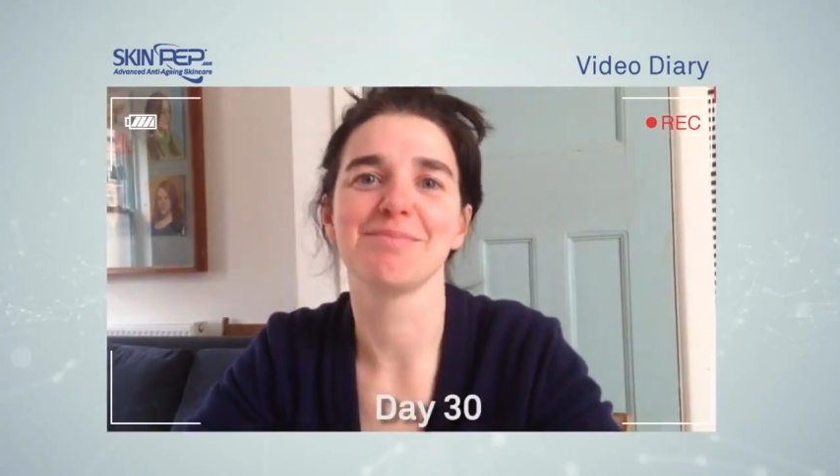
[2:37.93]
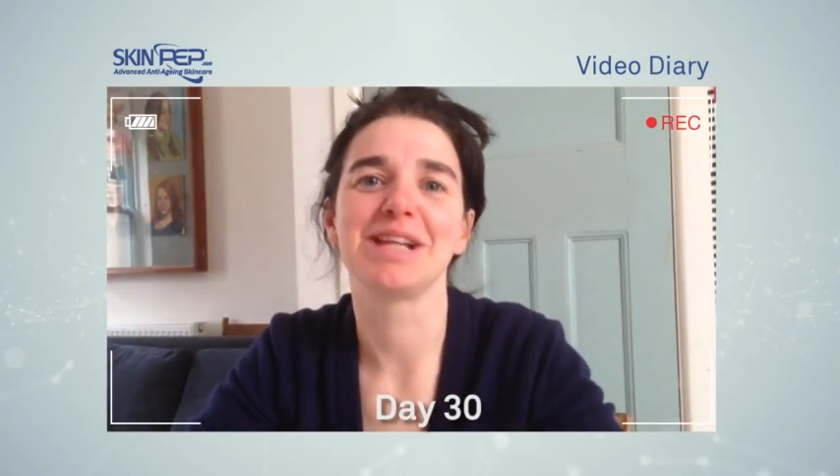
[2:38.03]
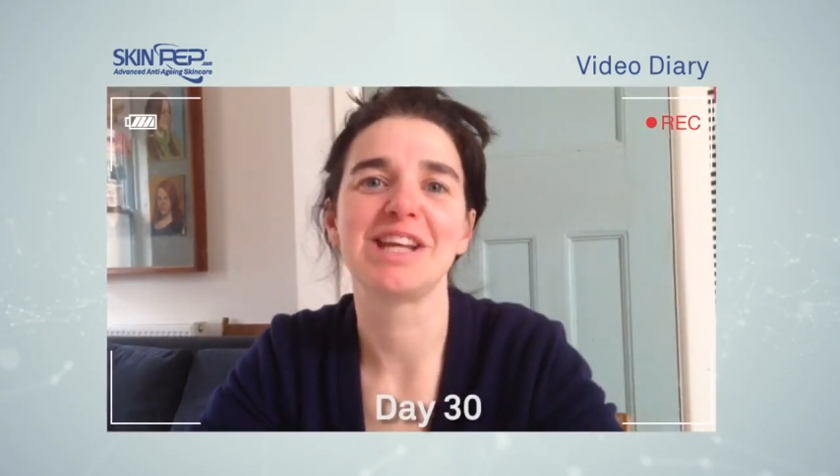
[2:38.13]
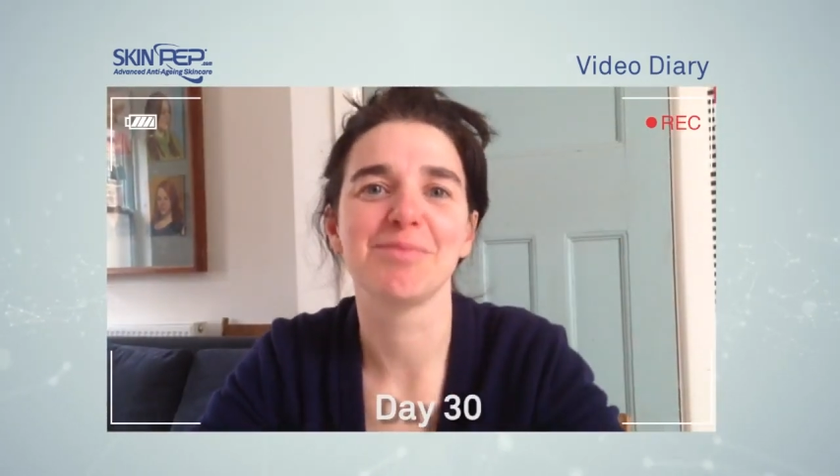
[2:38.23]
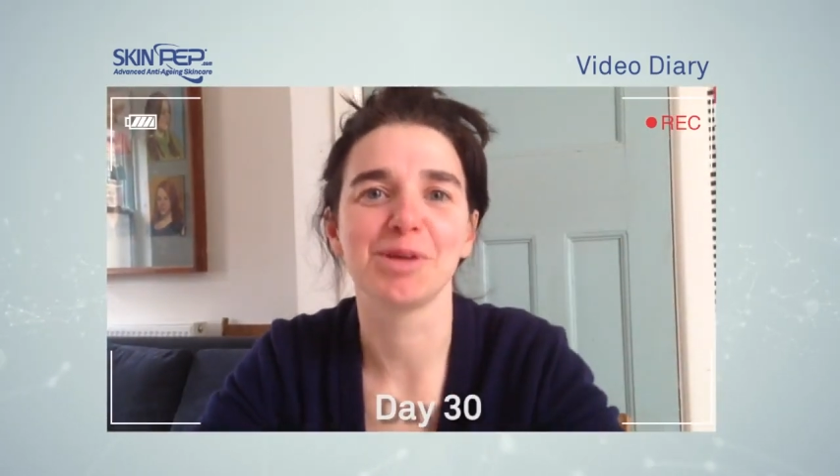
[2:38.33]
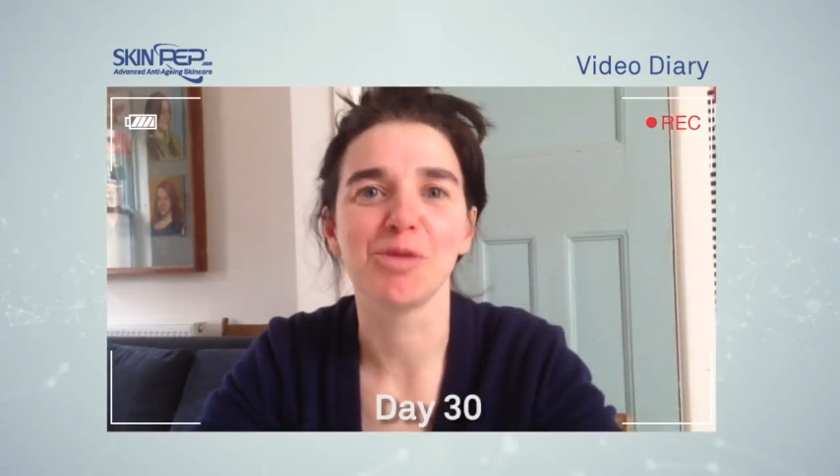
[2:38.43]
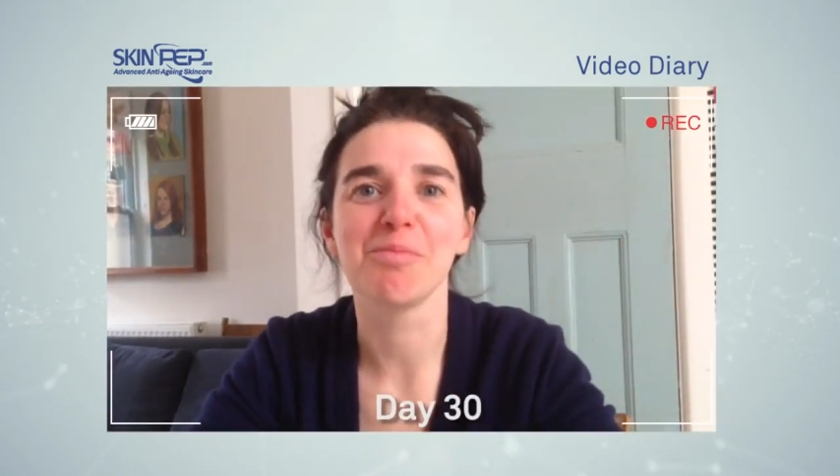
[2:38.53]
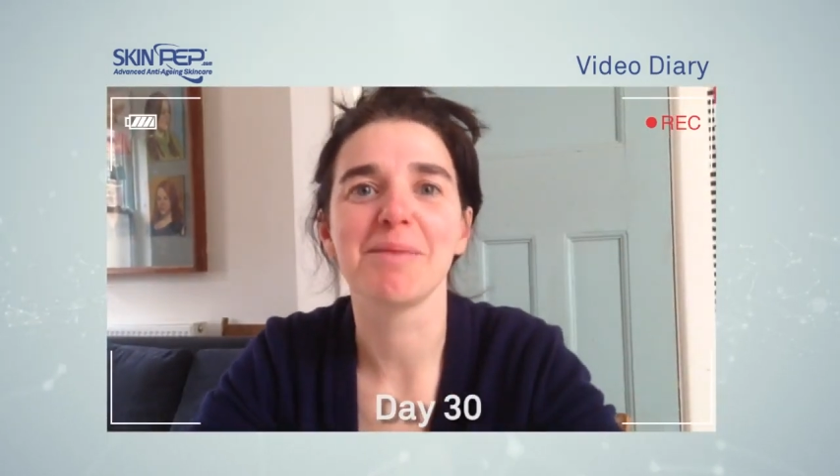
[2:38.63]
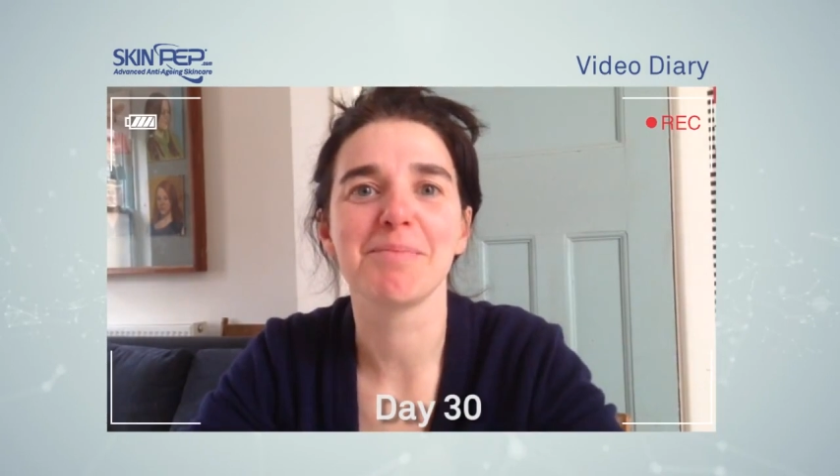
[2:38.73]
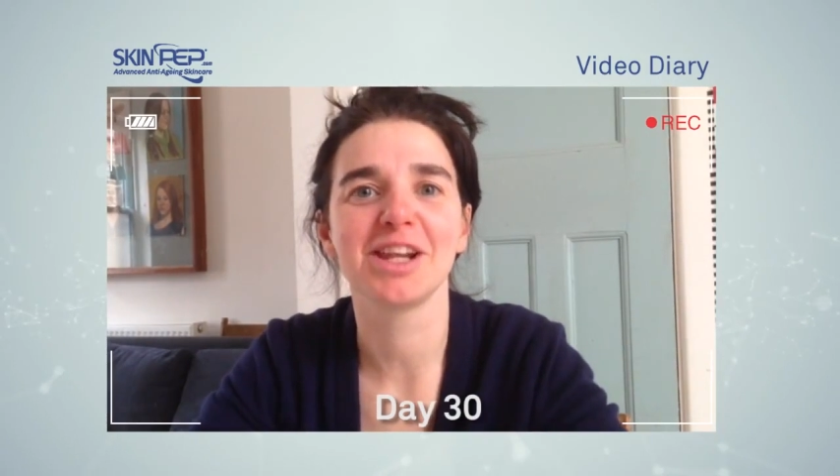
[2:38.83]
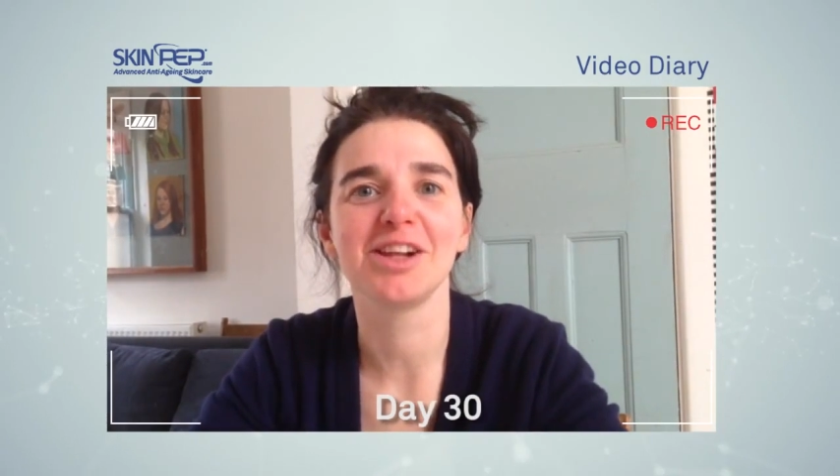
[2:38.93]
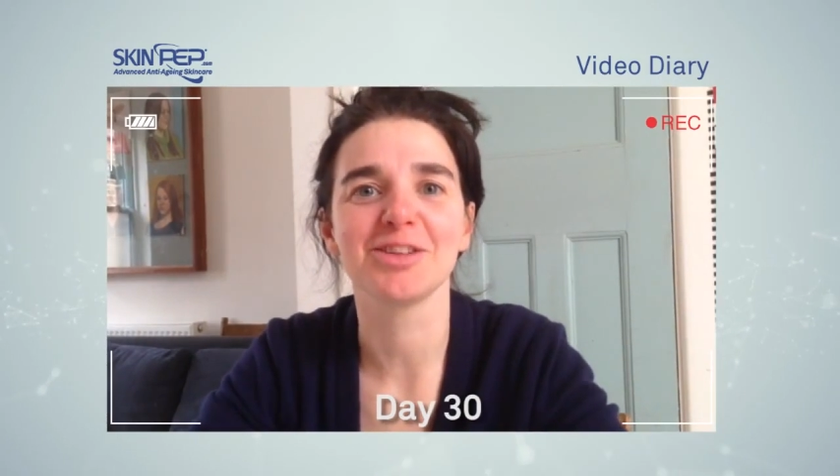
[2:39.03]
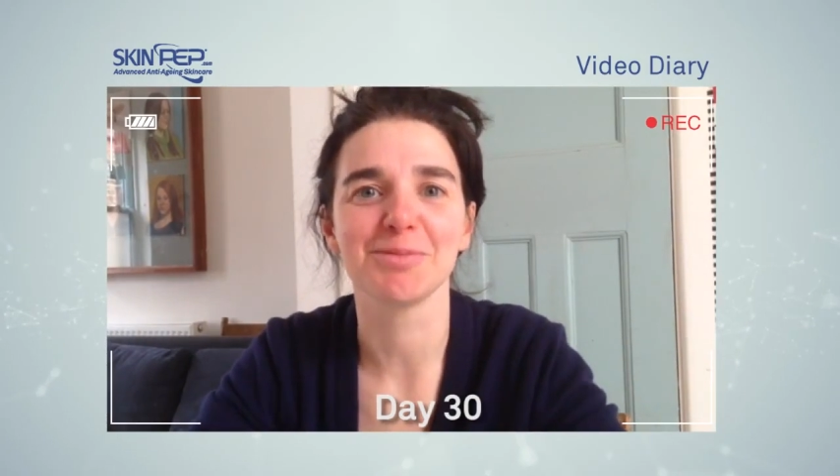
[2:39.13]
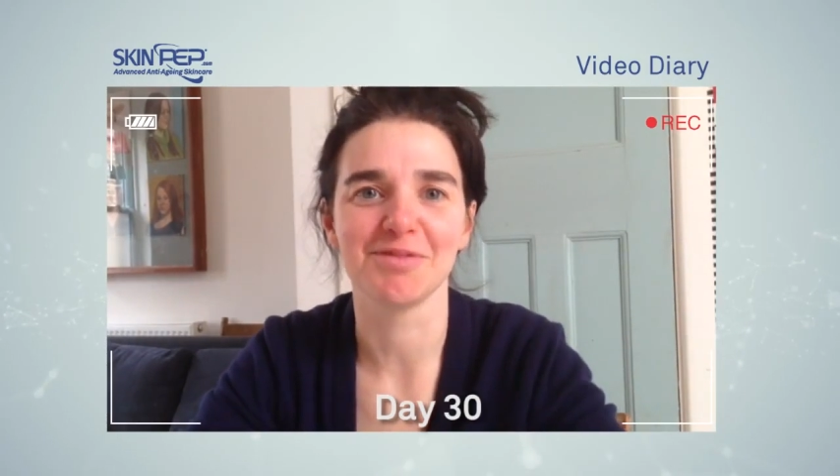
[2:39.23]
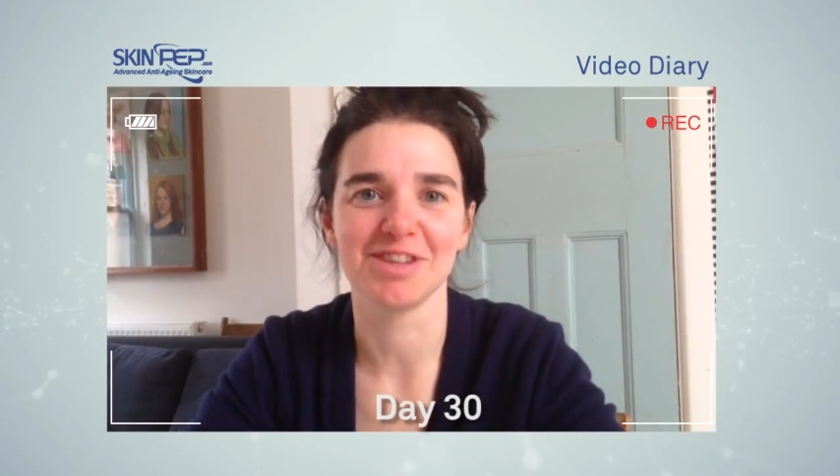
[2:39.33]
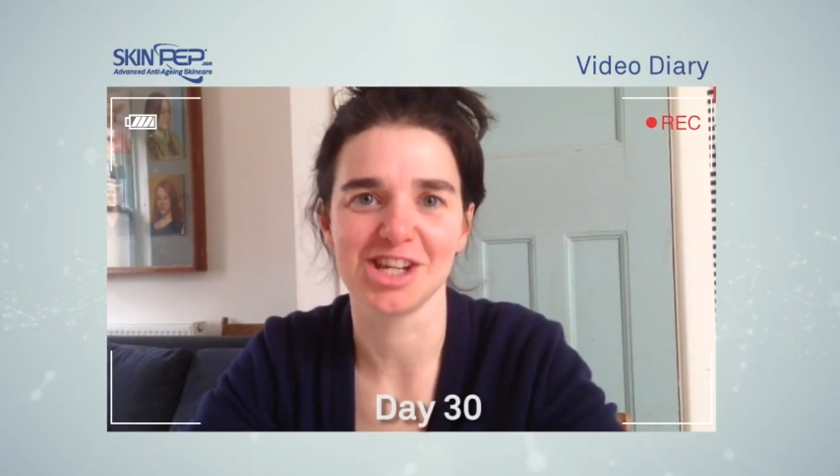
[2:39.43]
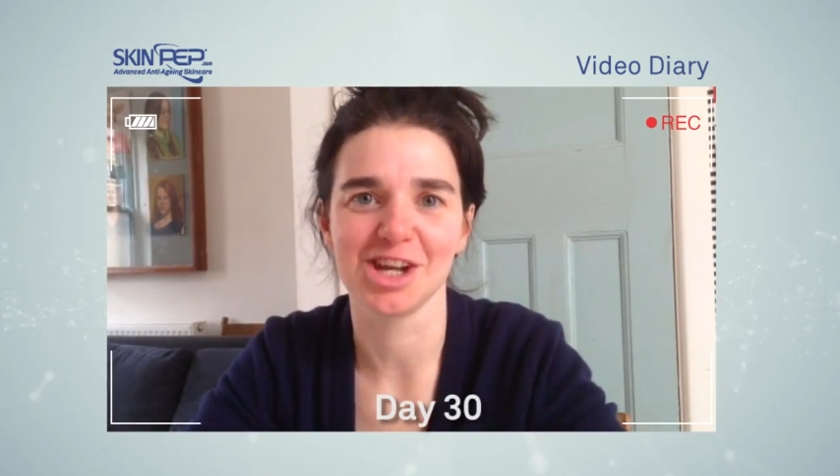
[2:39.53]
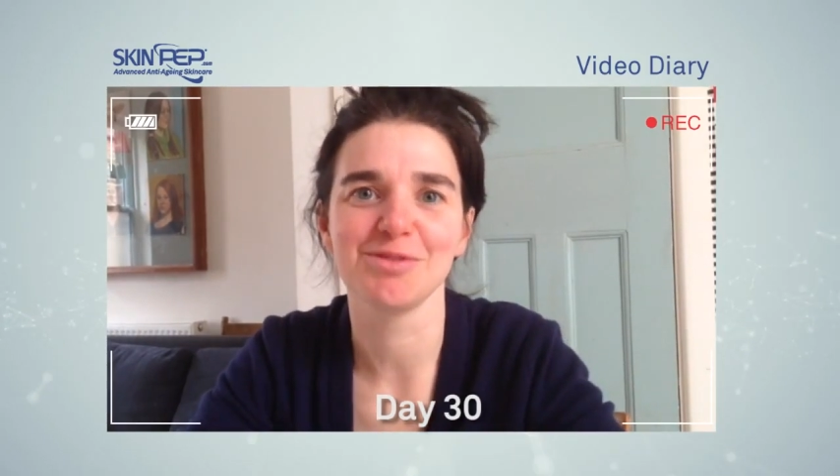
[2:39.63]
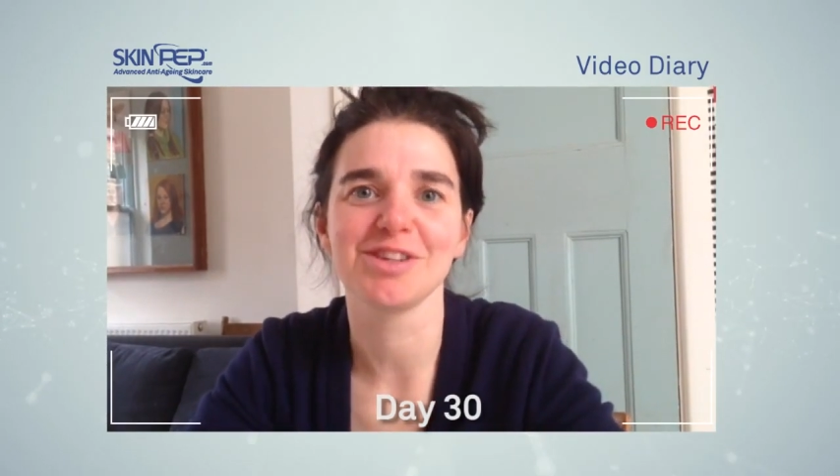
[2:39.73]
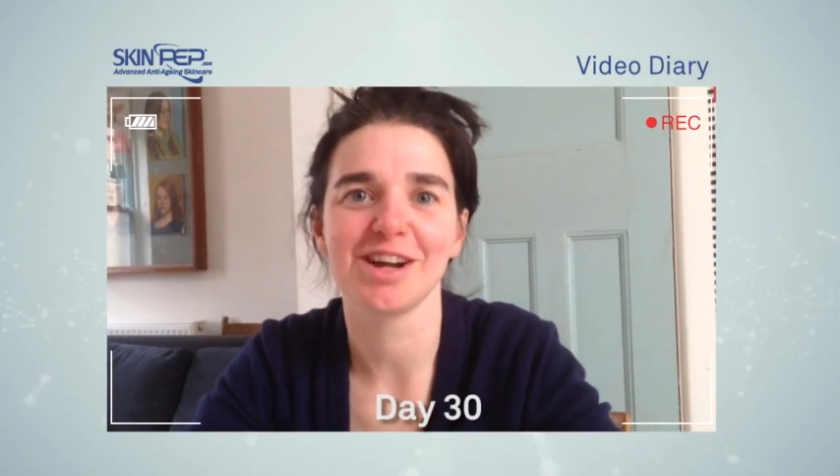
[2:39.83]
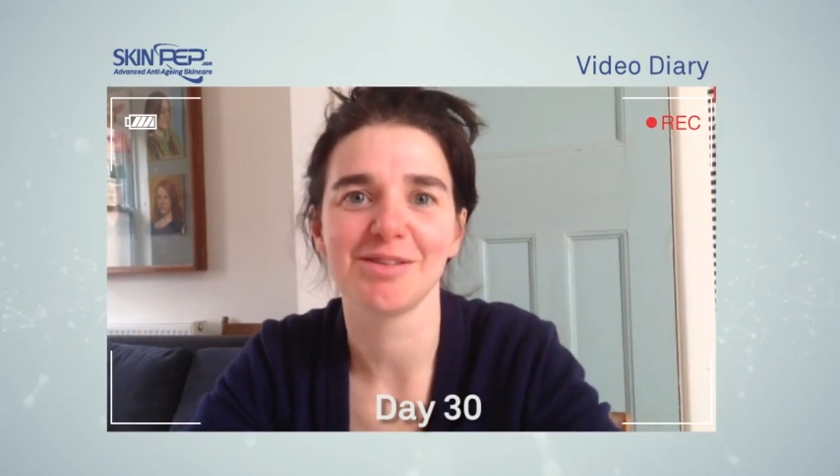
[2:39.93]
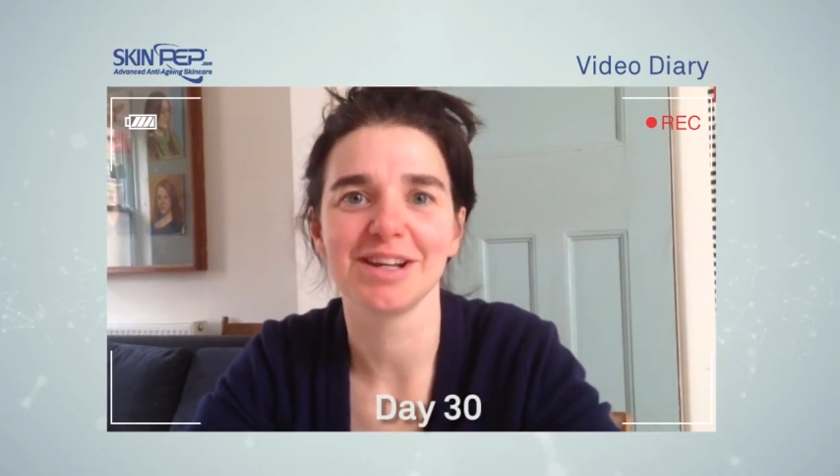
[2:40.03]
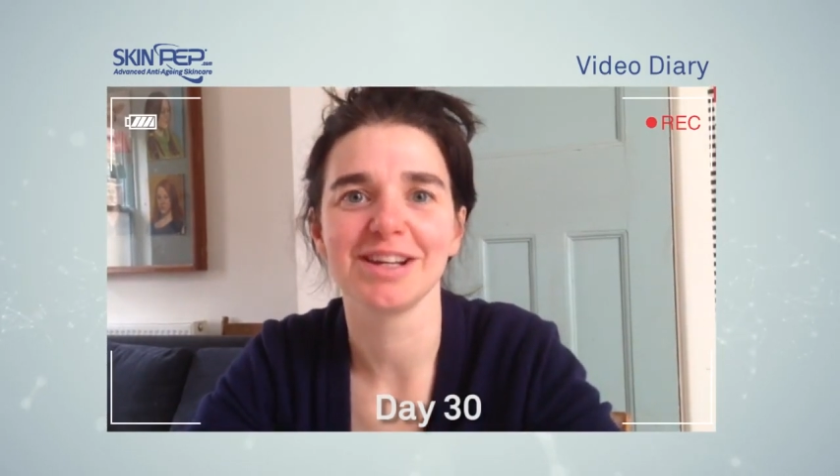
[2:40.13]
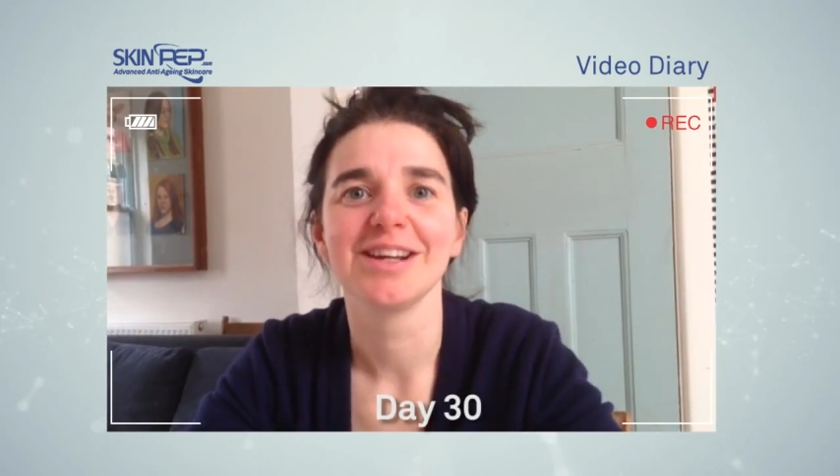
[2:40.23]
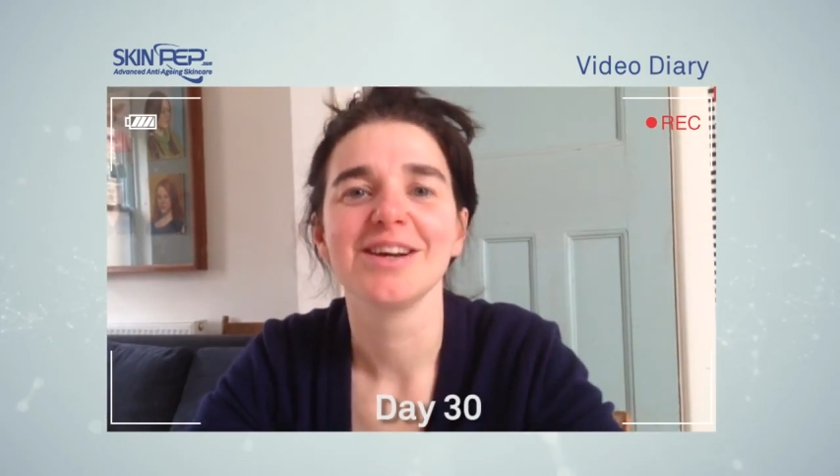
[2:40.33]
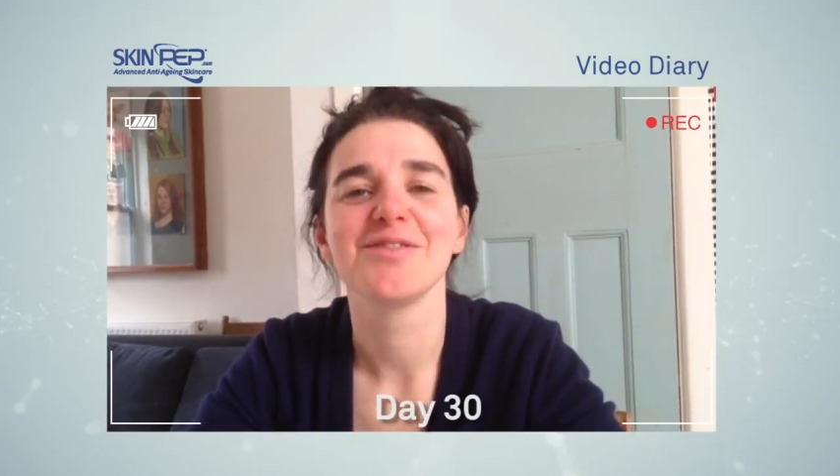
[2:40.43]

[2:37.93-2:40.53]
unbelievable on my penultimate video diary